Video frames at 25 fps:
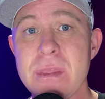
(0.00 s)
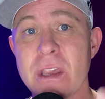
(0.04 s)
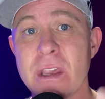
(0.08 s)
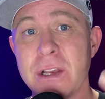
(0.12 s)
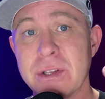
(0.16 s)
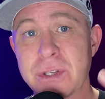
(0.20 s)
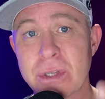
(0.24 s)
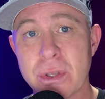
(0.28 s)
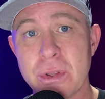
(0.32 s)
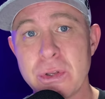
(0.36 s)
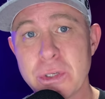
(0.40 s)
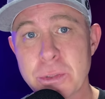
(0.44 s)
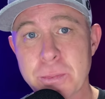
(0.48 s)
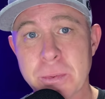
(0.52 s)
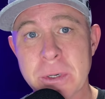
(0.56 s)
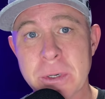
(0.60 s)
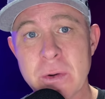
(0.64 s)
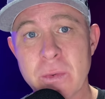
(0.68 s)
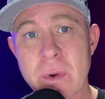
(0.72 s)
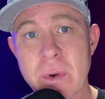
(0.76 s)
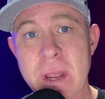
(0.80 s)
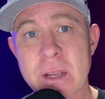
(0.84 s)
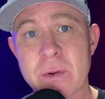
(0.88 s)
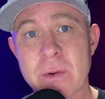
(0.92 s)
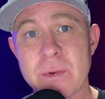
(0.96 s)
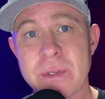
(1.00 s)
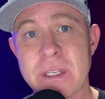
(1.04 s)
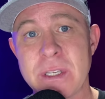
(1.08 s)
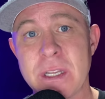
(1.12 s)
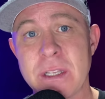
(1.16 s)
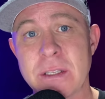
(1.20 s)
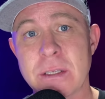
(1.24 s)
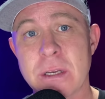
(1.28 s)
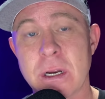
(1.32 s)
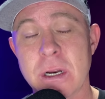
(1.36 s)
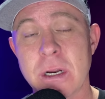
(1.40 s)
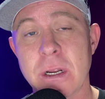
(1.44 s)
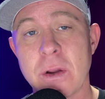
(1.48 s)
So, those
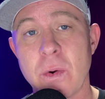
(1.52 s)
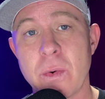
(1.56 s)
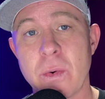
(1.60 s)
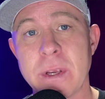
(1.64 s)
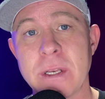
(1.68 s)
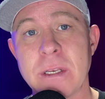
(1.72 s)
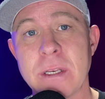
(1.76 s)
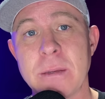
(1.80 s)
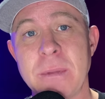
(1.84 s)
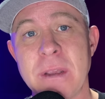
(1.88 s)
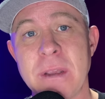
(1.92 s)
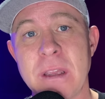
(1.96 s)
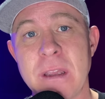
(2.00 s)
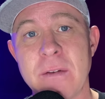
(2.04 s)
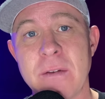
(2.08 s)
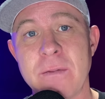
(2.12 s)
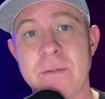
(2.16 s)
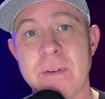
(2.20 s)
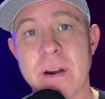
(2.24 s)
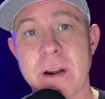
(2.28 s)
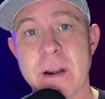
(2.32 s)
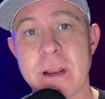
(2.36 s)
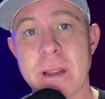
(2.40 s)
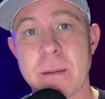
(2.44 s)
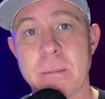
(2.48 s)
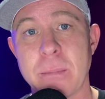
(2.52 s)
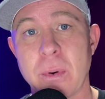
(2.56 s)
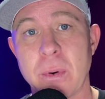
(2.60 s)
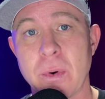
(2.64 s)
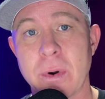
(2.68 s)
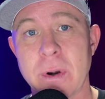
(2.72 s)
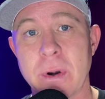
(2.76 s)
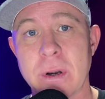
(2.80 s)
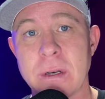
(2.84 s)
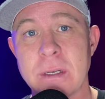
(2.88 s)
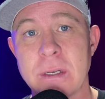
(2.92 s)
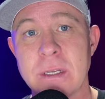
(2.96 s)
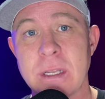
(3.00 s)
prerequisites are going to be very
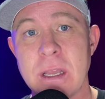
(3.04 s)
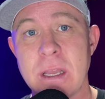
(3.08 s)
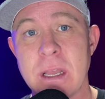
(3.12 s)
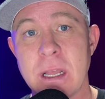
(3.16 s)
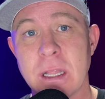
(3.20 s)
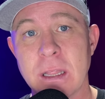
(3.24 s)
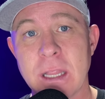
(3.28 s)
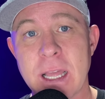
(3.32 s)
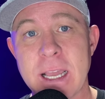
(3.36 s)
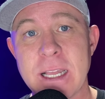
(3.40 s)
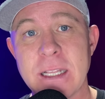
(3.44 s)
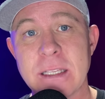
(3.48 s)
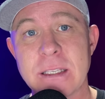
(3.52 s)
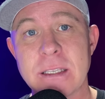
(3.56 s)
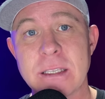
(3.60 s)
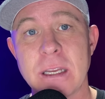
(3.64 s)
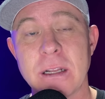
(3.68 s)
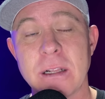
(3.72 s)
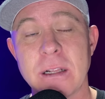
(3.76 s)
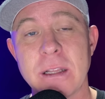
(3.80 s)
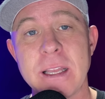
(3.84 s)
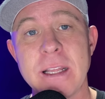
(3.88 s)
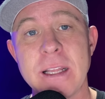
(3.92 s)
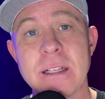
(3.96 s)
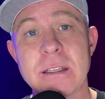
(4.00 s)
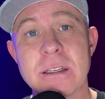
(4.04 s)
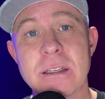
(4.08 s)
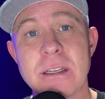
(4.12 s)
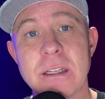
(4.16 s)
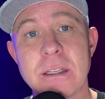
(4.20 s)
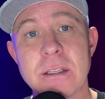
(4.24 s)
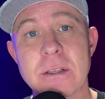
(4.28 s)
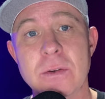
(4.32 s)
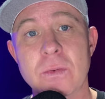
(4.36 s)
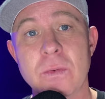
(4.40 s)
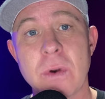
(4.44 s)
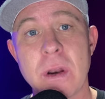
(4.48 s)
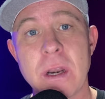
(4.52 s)
important. A Lightsail
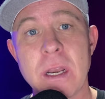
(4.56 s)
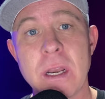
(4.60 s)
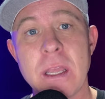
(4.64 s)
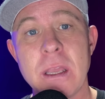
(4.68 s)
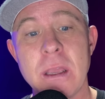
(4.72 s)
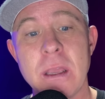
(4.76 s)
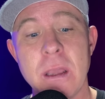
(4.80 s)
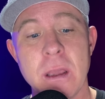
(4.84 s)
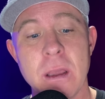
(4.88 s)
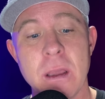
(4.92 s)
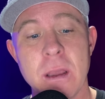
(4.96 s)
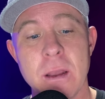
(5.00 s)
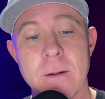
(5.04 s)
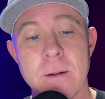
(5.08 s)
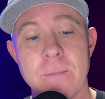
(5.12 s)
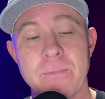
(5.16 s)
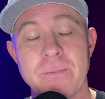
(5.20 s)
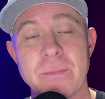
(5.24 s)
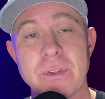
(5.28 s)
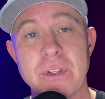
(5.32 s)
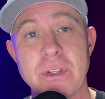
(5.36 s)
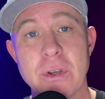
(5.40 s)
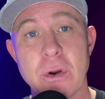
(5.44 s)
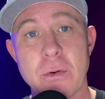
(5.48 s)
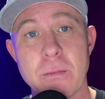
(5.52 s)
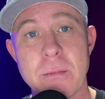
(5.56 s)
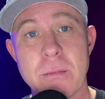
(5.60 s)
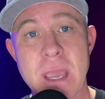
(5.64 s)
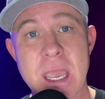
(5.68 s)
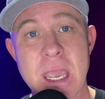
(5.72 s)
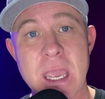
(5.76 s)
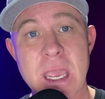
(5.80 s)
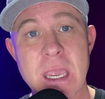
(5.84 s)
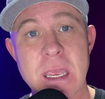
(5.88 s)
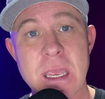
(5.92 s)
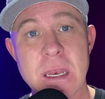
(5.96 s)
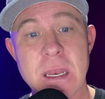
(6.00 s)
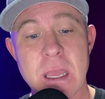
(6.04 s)
instance running,
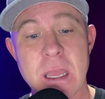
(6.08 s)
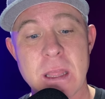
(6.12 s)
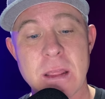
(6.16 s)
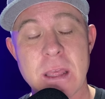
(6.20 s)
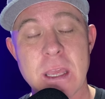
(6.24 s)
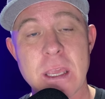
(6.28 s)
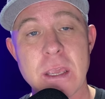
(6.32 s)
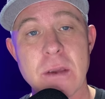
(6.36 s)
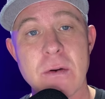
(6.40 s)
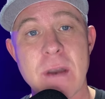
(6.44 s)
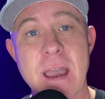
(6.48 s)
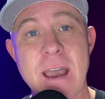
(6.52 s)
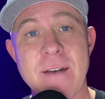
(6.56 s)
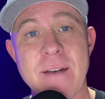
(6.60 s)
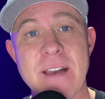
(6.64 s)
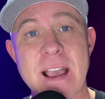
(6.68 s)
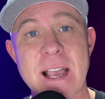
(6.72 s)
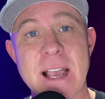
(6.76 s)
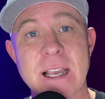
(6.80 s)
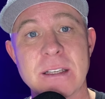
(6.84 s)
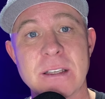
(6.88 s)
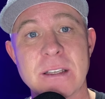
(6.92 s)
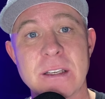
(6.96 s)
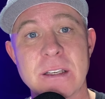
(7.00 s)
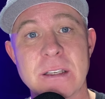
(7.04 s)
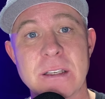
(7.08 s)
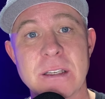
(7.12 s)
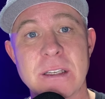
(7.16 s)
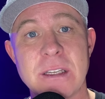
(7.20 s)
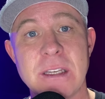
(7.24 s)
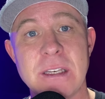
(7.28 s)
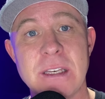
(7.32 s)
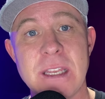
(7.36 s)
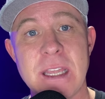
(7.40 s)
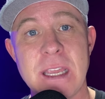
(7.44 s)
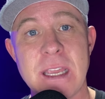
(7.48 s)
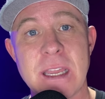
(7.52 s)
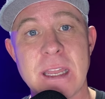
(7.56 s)
domain that you have access to
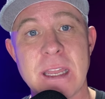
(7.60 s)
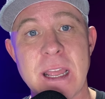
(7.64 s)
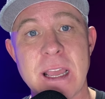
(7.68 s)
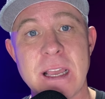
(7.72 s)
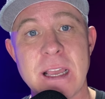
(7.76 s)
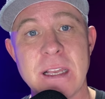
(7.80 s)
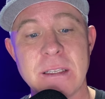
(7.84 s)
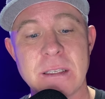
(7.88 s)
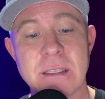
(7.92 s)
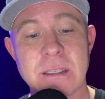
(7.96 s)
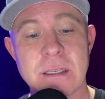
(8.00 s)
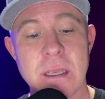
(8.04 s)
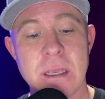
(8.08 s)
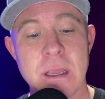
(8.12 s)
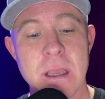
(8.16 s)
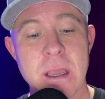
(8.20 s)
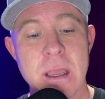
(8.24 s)
DNS,